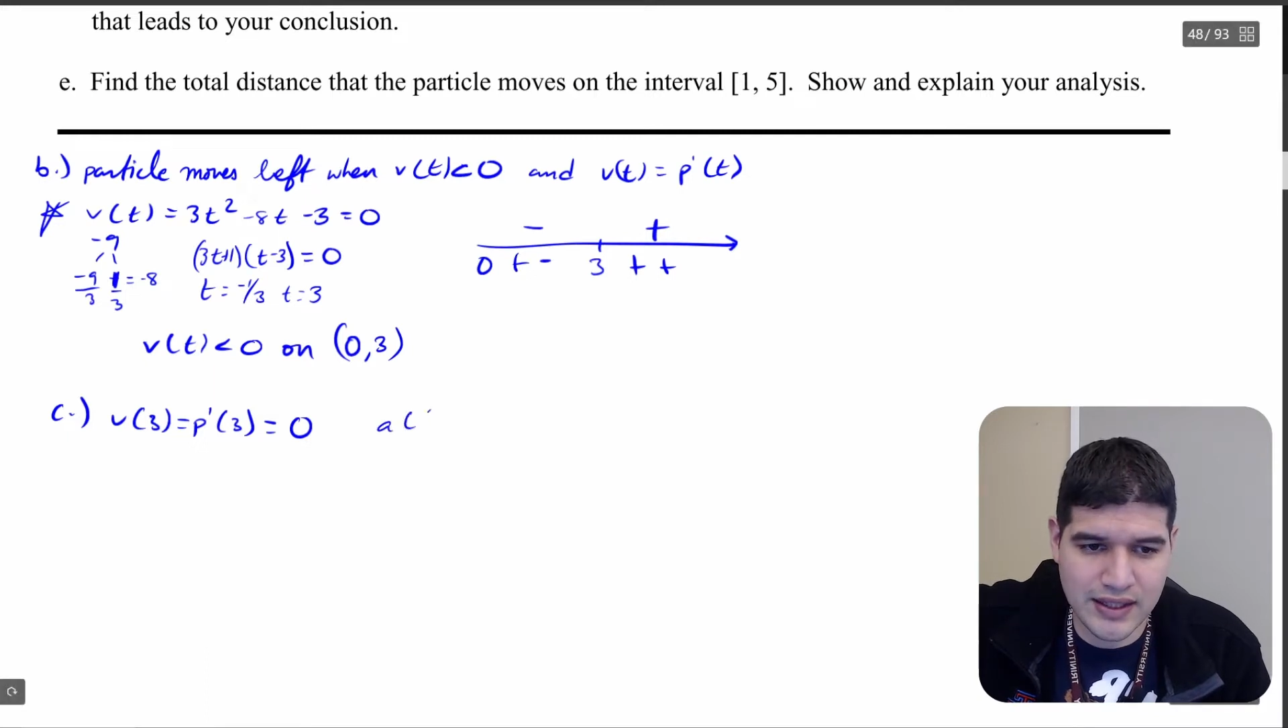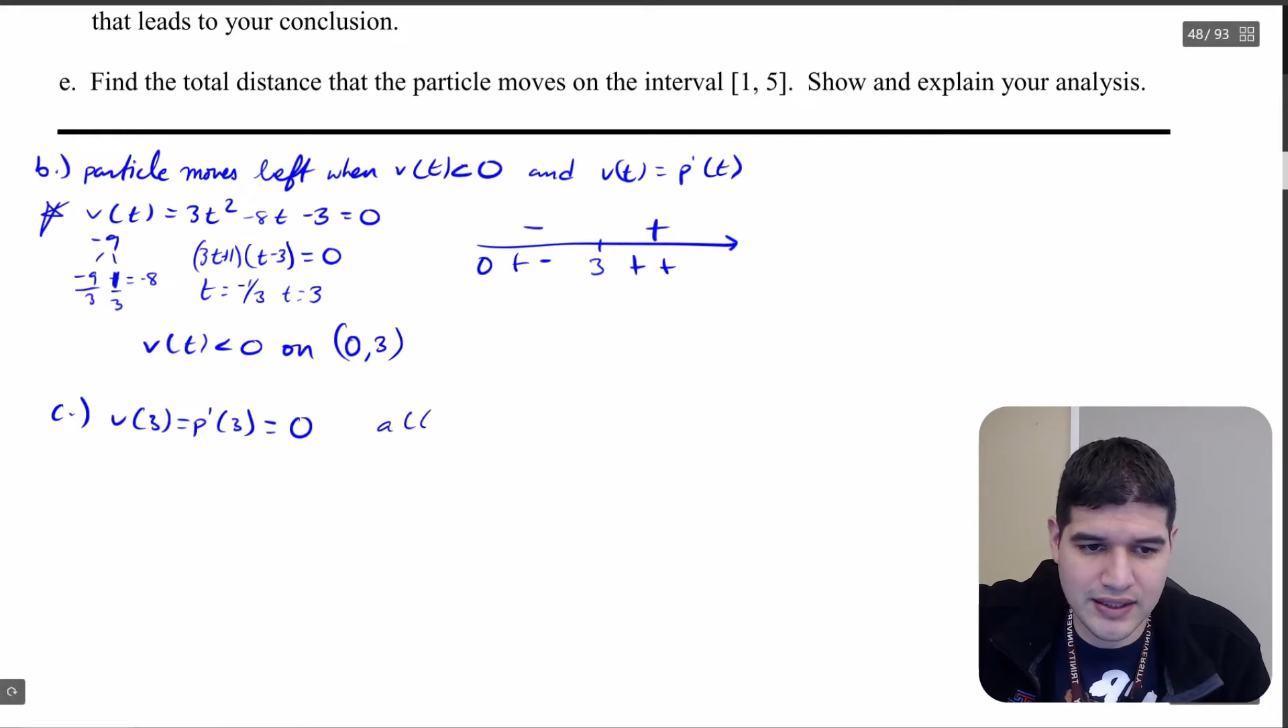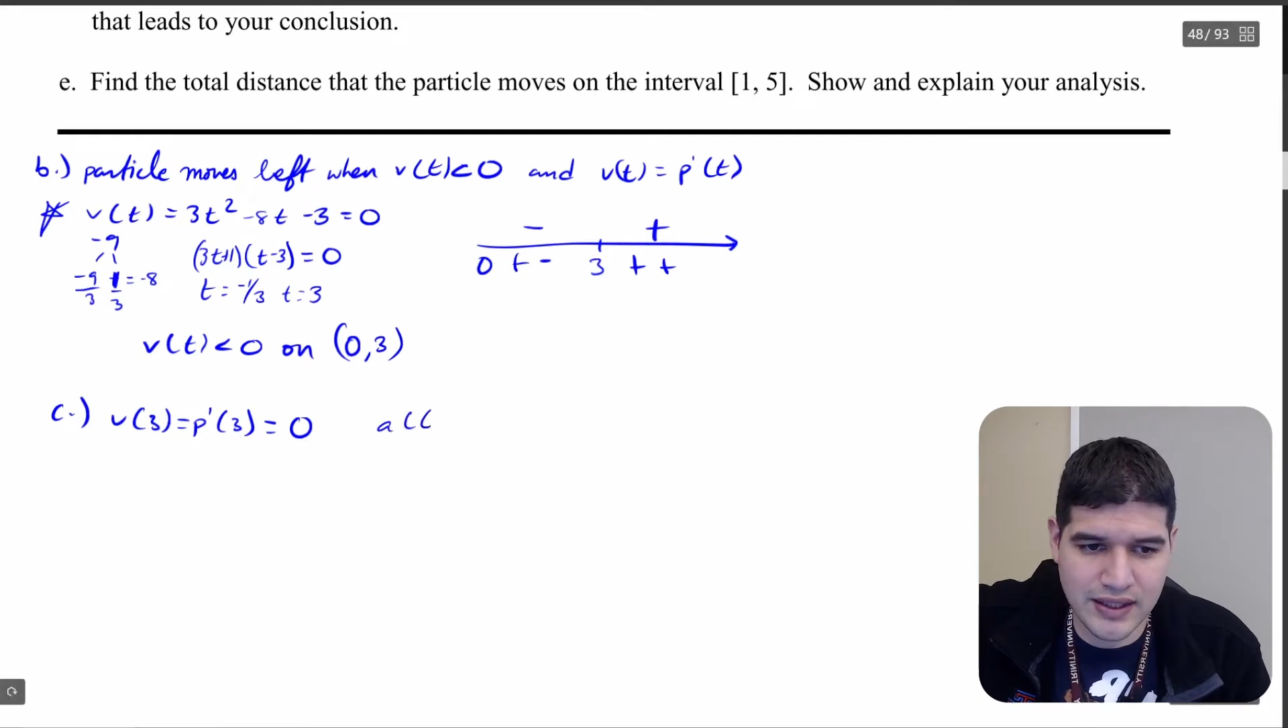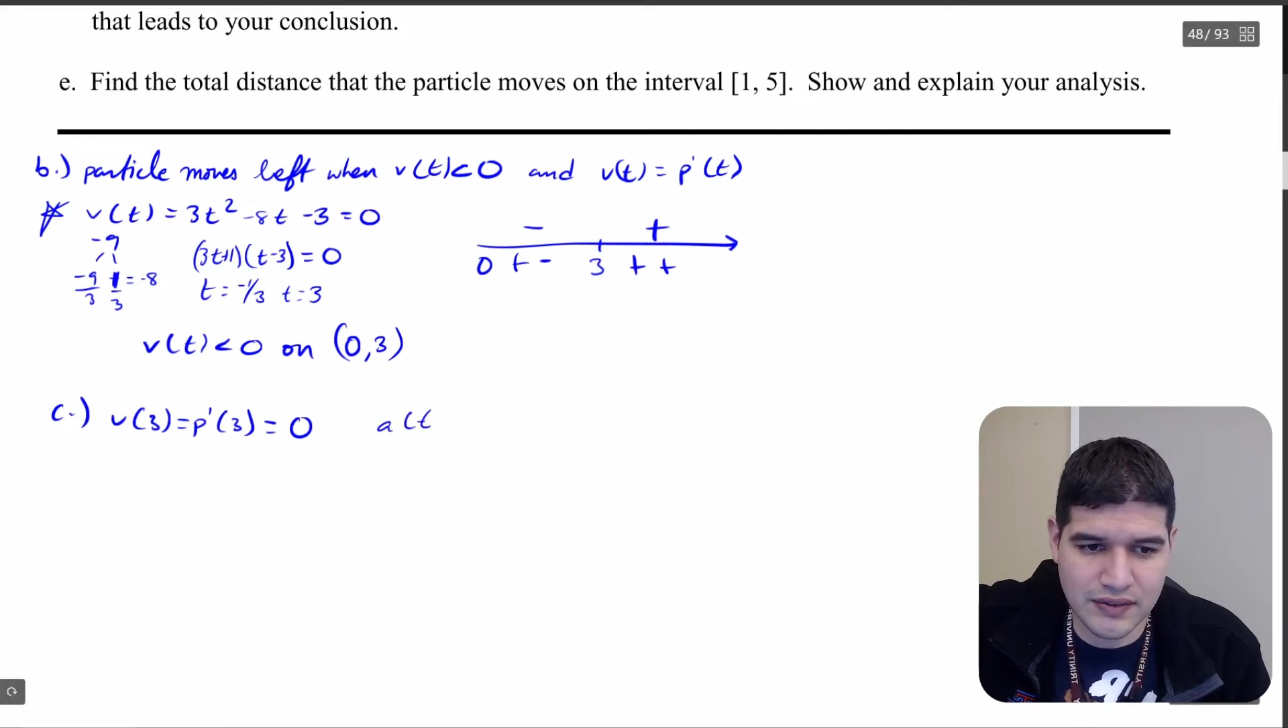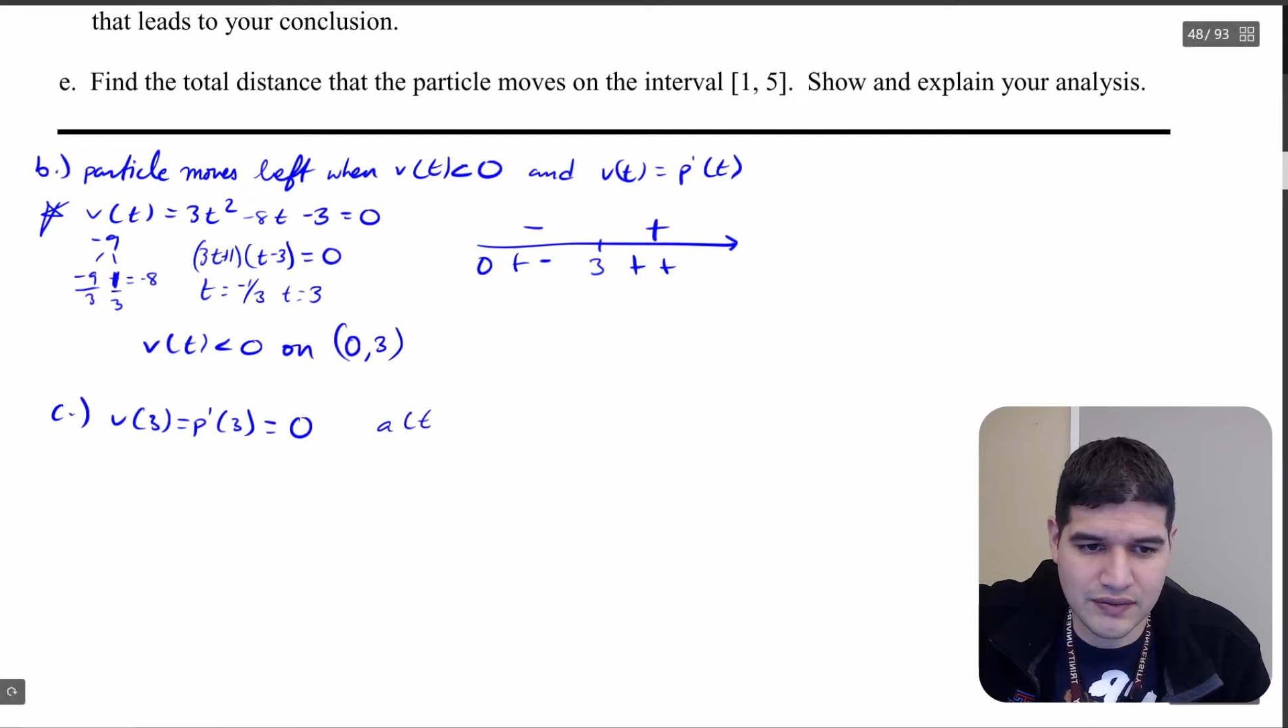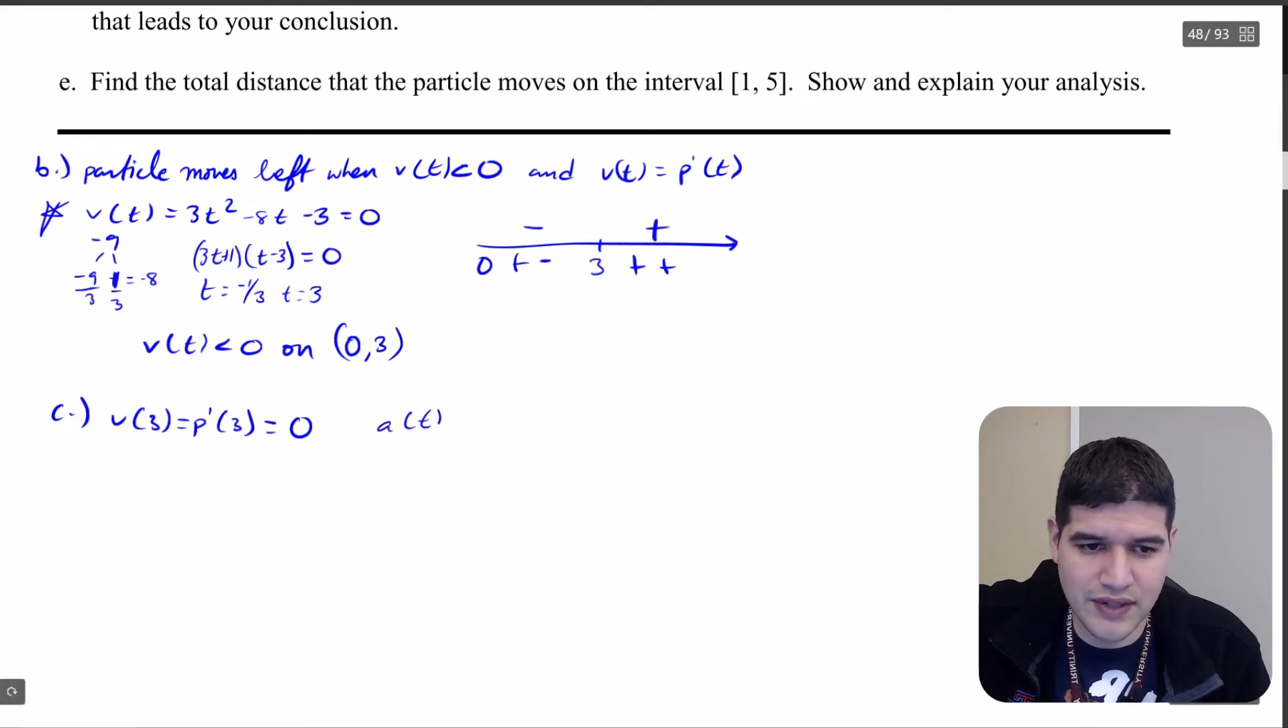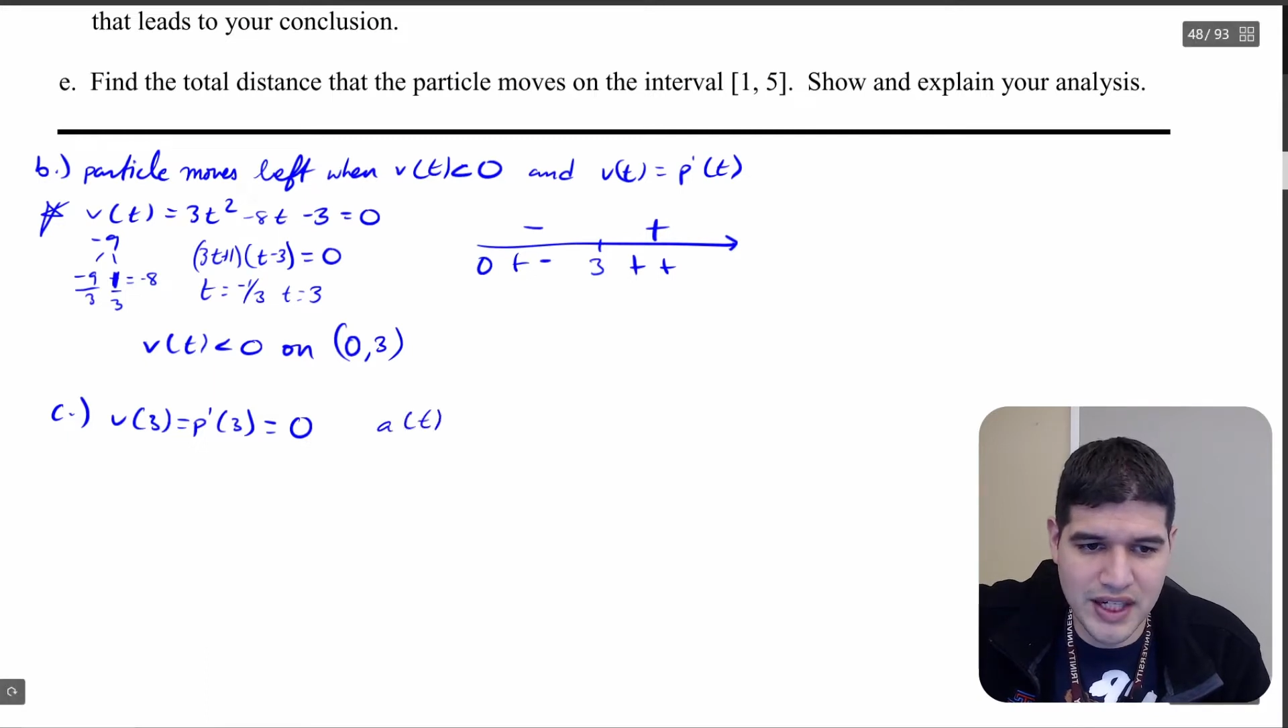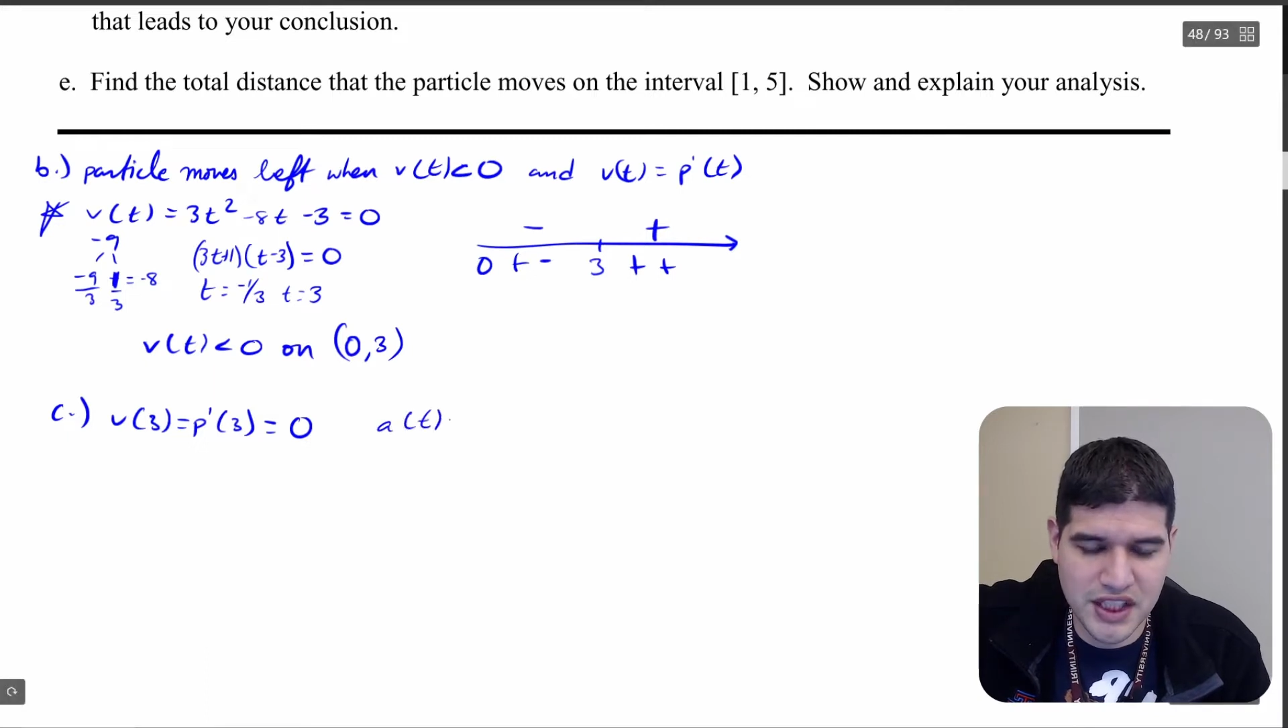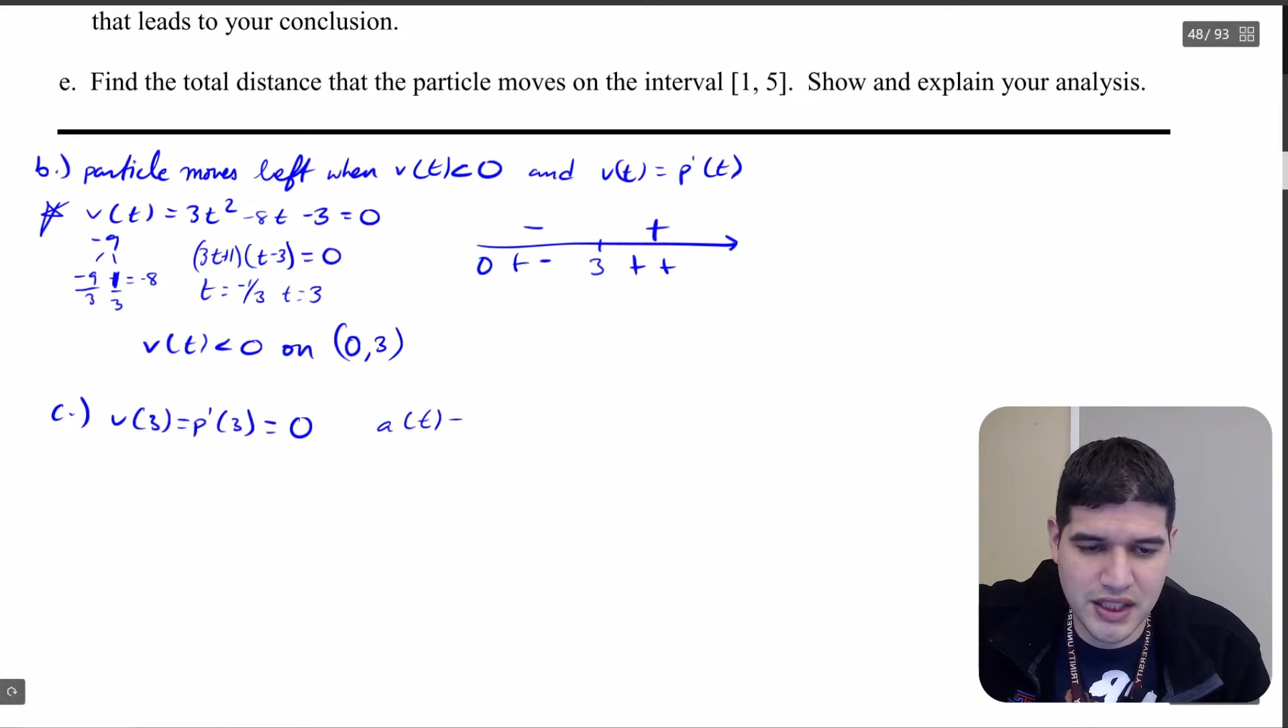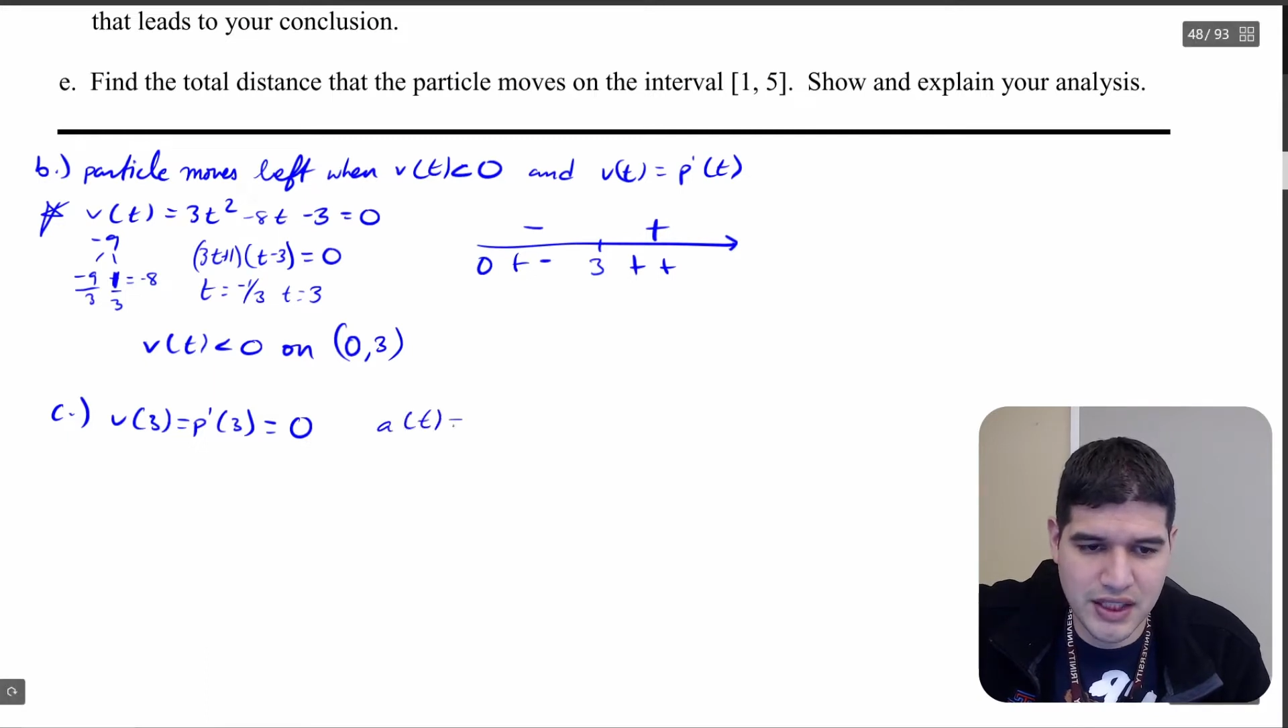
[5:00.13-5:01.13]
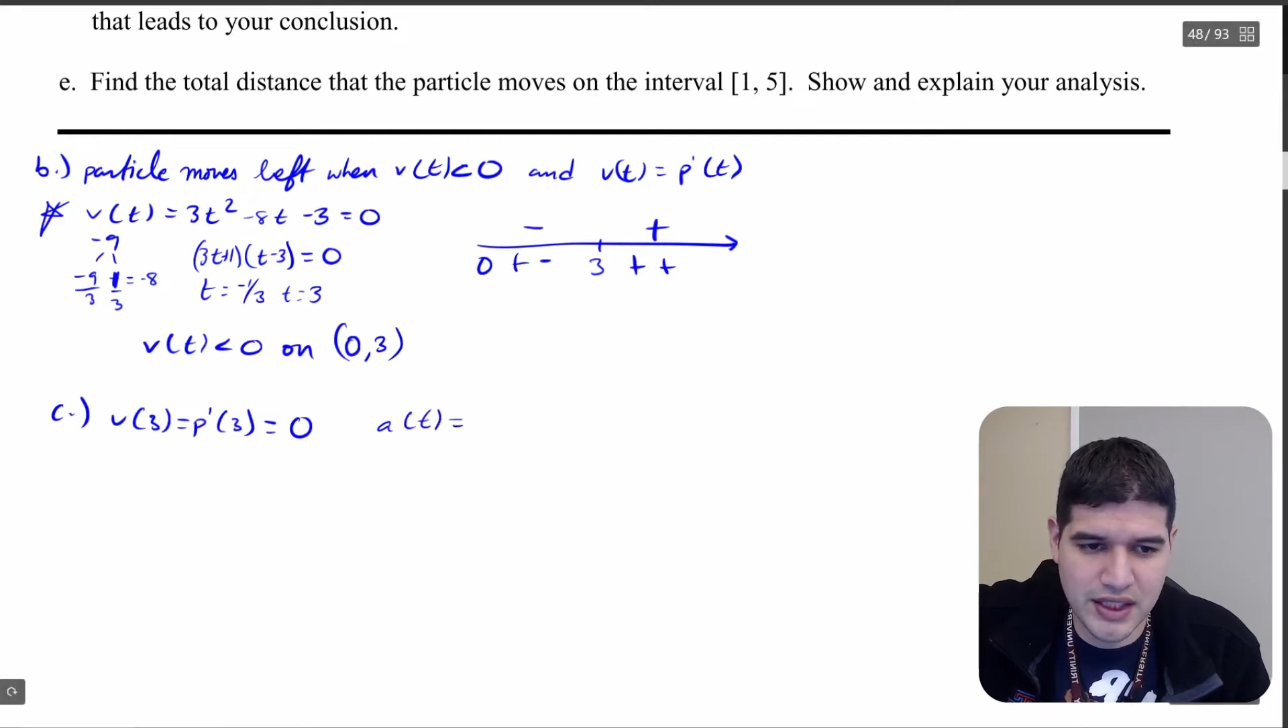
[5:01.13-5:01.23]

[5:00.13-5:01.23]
acceleration